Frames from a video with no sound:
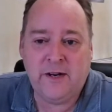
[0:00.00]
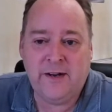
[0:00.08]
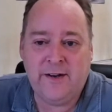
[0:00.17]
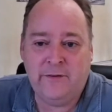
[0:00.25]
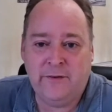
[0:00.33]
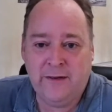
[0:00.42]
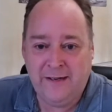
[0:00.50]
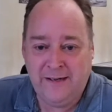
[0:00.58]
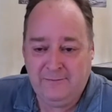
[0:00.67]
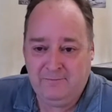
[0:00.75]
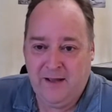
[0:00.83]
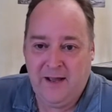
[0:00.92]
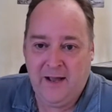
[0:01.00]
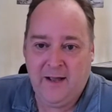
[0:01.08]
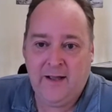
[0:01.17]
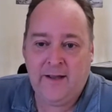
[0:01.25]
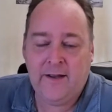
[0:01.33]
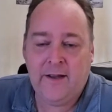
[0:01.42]
But it's kind of,
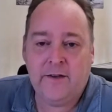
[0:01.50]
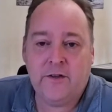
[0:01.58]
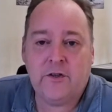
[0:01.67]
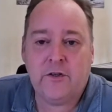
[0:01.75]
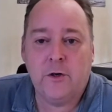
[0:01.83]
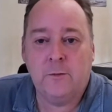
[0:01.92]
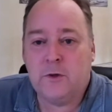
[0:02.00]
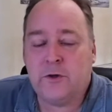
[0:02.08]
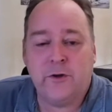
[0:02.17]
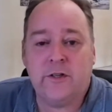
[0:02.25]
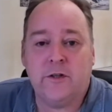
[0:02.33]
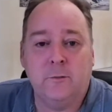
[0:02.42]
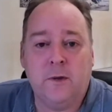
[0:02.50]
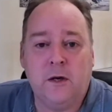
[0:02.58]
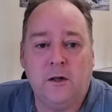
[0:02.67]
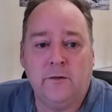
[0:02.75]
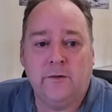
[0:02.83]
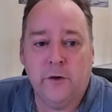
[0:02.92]
it, it's so much
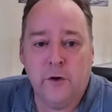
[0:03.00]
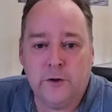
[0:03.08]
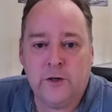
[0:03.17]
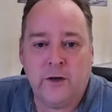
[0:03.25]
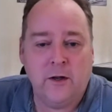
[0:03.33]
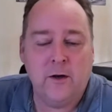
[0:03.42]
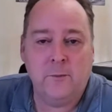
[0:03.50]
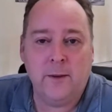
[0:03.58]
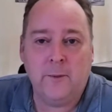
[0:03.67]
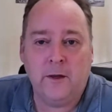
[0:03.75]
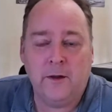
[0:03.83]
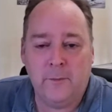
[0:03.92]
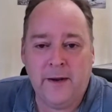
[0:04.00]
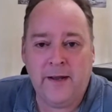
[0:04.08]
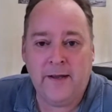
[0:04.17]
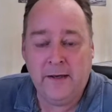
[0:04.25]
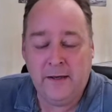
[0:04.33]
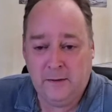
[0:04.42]
crystal ball for us and a lot of people
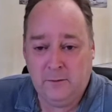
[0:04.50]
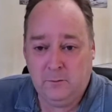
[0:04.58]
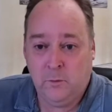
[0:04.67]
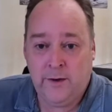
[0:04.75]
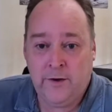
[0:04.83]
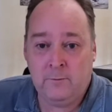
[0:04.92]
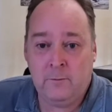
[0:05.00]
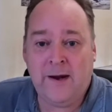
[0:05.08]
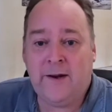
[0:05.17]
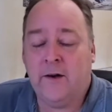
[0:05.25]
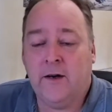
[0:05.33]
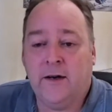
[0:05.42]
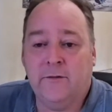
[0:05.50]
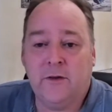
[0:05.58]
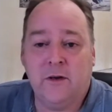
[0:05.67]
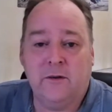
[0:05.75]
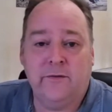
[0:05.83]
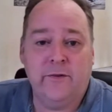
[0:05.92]
at the minute, when you might
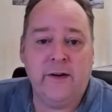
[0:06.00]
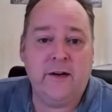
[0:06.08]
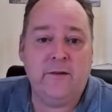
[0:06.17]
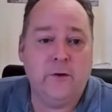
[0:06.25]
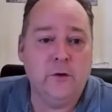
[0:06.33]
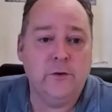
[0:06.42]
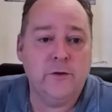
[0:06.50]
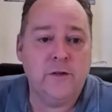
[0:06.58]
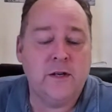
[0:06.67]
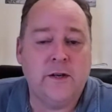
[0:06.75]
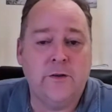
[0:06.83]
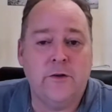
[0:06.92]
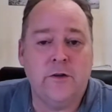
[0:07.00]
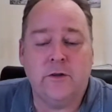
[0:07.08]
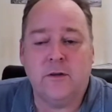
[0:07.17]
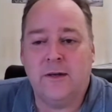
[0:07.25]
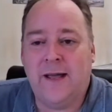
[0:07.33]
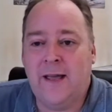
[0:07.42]
not have sort of free funds that
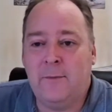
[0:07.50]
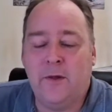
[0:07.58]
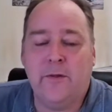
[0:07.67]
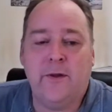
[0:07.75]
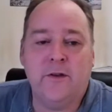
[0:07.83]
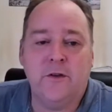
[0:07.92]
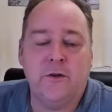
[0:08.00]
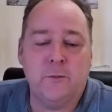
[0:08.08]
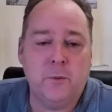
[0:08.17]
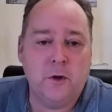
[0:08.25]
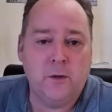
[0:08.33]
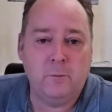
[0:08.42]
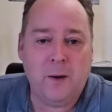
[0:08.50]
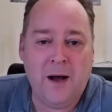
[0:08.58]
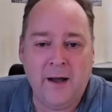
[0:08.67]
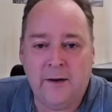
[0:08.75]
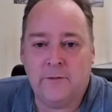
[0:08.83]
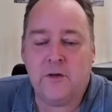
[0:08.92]
you can just aim at things and just
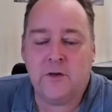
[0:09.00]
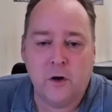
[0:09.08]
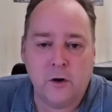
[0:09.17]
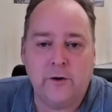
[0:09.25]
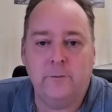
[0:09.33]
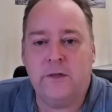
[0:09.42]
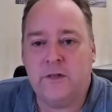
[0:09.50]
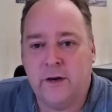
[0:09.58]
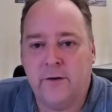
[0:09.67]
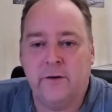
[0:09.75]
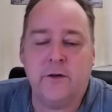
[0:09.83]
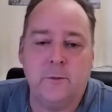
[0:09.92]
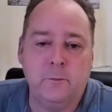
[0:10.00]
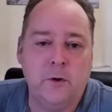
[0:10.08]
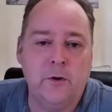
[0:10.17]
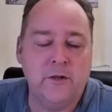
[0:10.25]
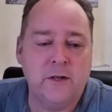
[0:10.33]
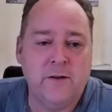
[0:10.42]
put a pile of stock of
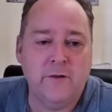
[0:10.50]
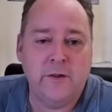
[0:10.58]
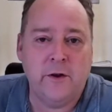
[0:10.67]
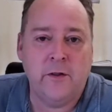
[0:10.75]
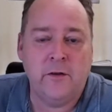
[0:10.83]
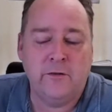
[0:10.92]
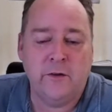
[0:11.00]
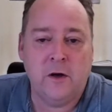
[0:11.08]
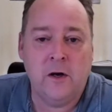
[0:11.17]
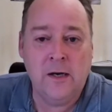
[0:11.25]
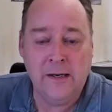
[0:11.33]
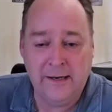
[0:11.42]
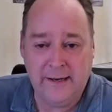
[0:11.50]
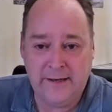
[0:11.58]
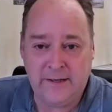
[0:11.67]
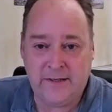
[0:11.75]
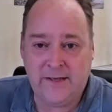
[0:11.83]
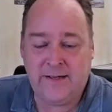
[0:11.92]
materials, components and everything on the
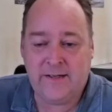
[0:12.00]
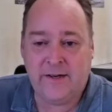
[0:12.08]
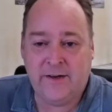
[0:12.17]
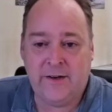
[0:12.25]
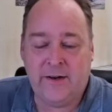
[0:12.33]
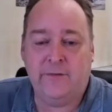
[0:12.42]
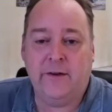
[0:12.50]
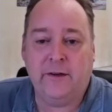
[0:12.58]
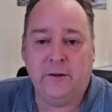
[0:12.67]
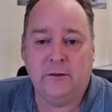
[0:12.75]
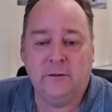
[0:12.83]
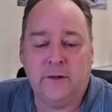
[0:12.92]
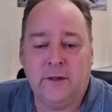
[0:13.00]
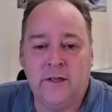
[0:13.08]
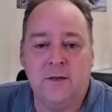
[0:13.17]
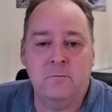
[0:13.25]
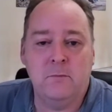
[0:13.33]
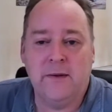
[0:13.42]
floor. It's, it's kind of
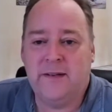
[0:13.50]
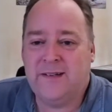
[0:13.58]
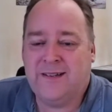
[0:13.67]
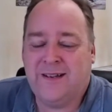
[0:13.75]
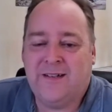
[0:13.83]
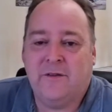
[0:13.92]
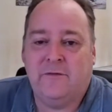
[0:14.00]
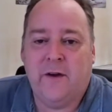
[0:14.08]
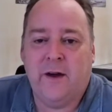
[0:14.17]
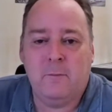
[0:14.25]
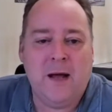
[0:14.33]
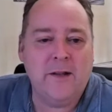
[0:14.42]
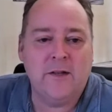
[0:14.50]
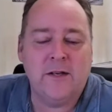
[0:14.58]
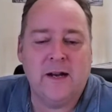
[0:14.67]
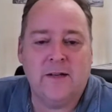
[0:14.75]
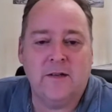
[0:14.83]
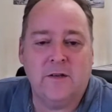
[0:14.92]
difficult. You need to, it's, it's a
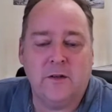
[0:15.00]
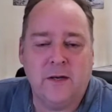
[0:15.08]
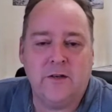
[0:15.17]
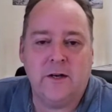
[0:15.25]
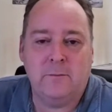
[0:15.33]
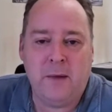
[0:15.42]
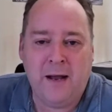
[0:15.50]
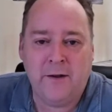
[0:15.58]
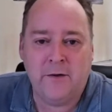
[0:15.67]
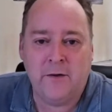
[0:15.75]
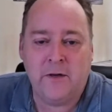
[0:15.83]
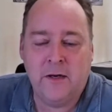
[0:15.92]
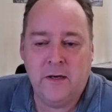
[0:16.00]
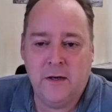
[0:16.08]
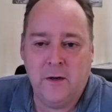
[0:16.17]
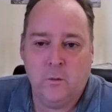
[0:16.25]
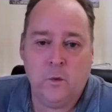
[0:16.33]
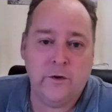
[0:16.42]
fine balancing act to actually
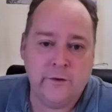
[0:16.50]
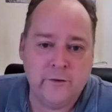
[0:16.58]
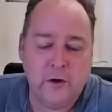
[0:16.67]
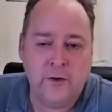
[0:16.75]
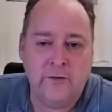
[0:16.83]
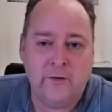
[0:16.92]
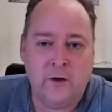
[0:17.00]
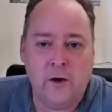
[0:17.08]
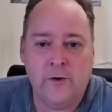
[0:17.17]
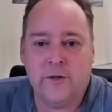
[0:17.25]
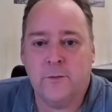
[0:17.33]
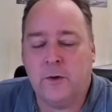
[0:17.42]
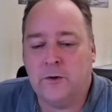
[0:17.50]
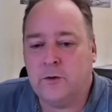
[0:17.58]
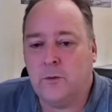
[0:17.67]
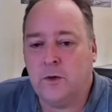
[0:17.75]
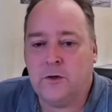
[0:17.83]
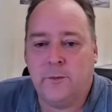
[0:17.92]
balance what you've got on the
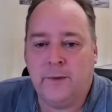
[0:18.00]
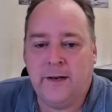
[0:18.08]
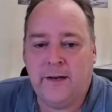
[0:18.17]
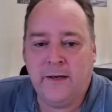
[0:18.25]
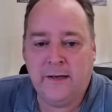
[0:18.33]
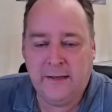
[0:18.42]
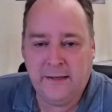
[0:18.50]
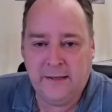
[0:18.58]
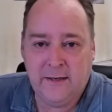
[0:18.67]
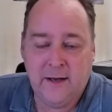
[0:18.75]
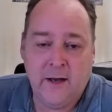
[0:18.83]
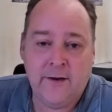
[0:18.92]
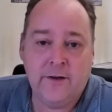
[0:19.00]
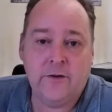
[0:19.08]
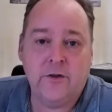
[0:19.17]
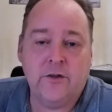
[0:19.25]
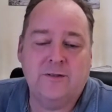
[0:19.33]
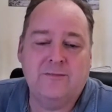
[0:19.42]
floor as opposed to what's coming in.
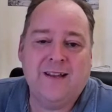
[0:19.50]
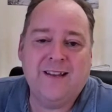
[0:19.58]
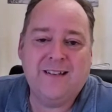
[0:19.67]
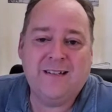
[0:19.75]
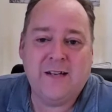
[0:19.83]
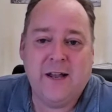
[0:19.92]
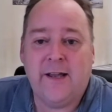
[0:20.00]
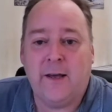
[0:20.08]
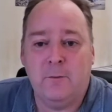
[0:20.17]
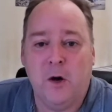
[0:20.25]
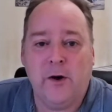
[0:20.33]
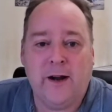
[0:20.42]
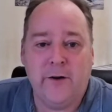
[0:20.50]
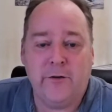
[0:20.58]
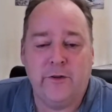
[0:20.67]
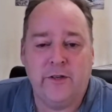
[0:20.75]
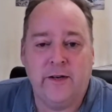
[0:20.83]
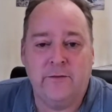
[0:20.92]
And it's just, it's taking
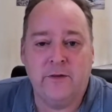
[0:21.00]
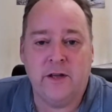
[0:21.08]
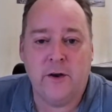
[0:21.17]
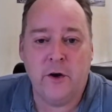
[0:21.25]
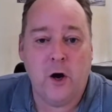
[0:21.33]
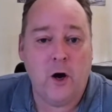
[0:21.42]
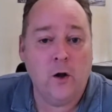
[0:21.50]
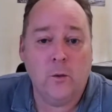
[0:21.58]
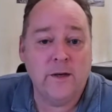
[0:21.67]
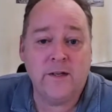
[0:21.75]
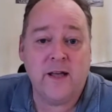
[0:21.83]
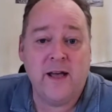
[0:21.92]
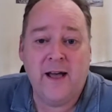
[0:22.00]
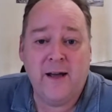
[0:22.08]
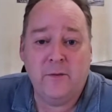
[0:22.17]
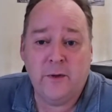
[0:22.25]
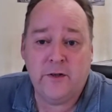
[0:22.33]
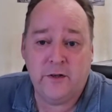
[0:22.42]
more cash reserves that are not
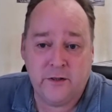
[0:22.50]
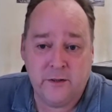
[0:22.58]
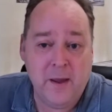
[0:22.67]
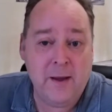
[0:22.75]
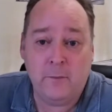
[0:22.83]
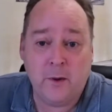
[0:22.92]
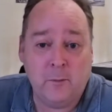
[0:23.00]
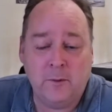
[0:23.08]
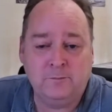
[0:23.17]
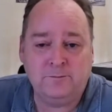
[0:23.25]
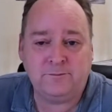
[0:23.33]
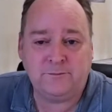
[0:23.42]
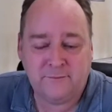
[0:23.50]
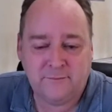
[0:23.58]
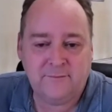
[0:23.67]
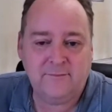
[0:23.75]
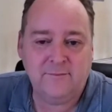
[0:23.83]
always there, which is the main problem.